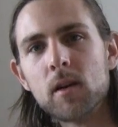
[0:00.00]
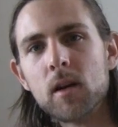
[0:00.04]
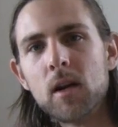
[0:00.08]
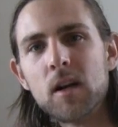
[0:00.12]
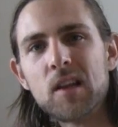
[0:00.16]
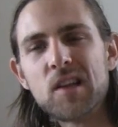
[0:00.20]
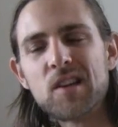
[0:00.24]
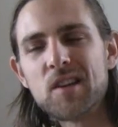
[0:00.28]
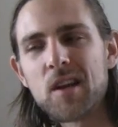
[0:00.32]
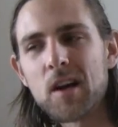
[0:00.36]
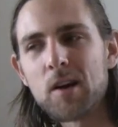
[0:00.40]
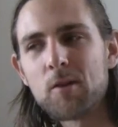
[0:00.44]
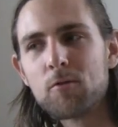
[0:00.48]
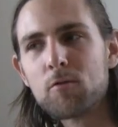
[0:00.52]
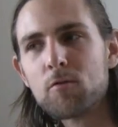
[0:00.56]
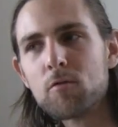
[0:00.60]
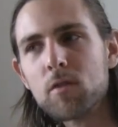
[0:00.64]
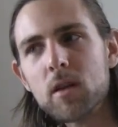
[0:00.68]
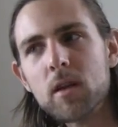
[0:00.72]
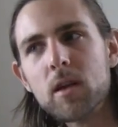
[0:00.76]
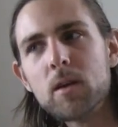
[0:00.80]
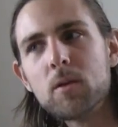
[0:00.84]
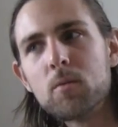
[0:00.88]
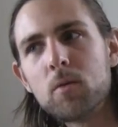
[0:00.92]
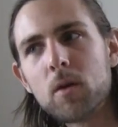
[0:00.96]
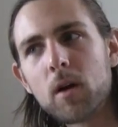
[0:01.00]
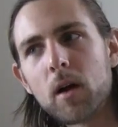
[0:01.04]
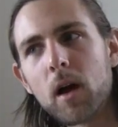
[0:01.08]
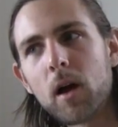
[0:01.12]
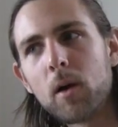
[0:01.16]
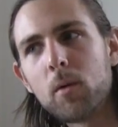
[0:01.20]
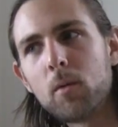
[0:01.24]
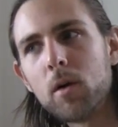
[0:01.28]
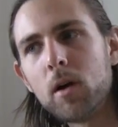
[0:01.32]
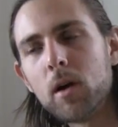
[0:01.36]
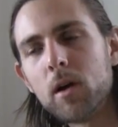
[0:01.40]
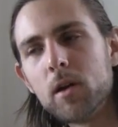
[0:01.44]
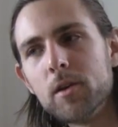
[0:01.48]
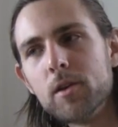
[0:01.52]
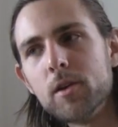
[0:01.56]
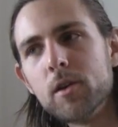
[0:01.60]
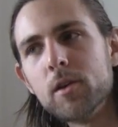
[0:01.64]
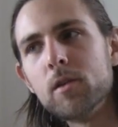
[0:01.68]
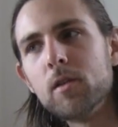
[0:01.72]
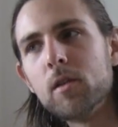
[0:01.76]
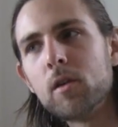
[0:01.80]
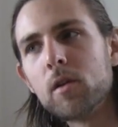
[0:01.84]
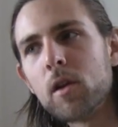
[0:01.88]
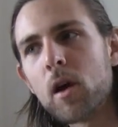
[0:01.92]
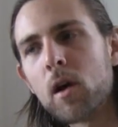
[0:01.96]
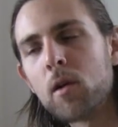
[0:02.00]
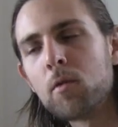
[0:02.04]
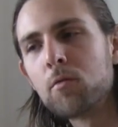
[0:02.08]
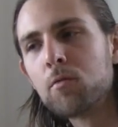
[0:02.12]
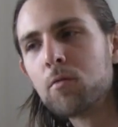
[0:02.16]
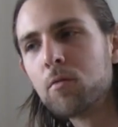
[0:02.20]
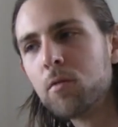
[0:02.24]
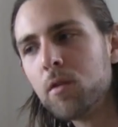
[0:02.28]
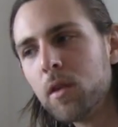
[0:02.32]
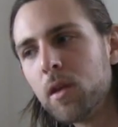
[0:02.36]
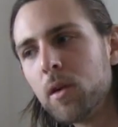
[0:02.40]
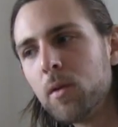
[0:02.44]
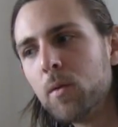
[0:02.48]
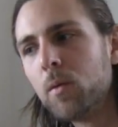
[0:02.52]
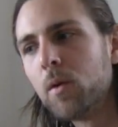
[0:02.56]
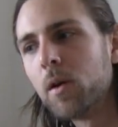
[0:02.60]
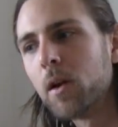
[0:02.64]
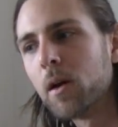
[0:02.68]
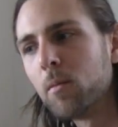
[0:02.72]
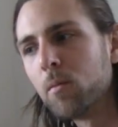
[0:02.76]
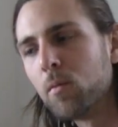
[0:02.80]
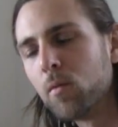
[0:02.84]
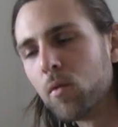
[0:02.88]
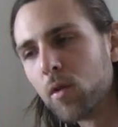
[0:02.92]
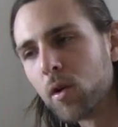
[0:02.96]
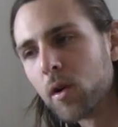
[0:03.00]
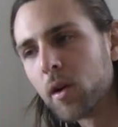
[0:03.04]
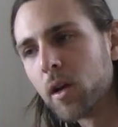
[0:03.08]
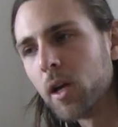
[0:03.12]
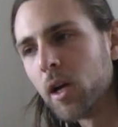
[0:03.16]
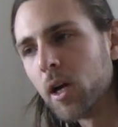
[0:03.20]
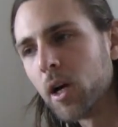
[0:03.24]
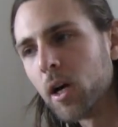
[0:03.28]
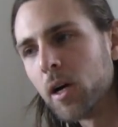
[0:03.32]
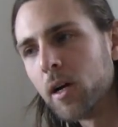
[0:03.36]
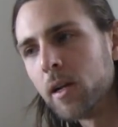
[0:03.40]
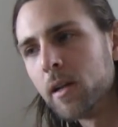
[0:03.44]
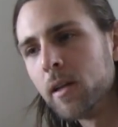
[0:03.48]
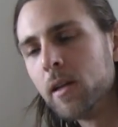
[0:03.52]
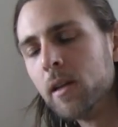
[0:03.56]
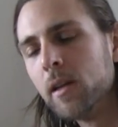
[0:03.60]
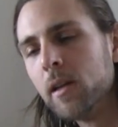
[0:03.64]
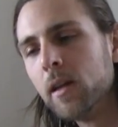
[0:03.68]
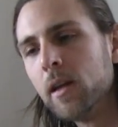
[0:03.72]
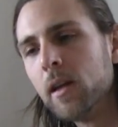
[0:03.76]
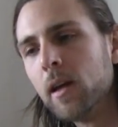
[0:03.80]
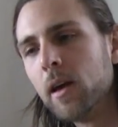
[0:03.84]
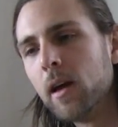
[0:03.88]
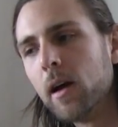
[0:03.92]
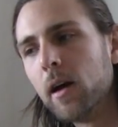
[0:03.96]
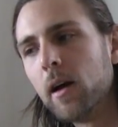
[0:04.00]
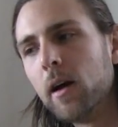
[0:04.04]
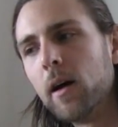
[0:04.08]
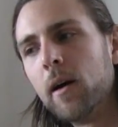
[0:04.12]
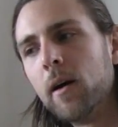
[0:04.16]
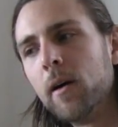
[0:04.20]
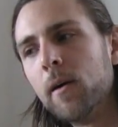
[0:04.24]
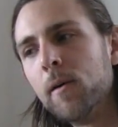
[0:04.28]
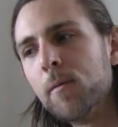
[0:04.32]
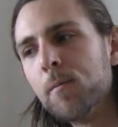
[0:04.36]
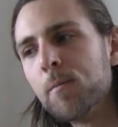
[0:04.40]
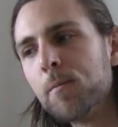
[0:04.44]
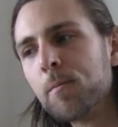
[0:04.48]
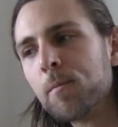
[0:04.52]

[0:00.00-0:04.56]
They're not really what I want to do. They're not really what I'm working on um,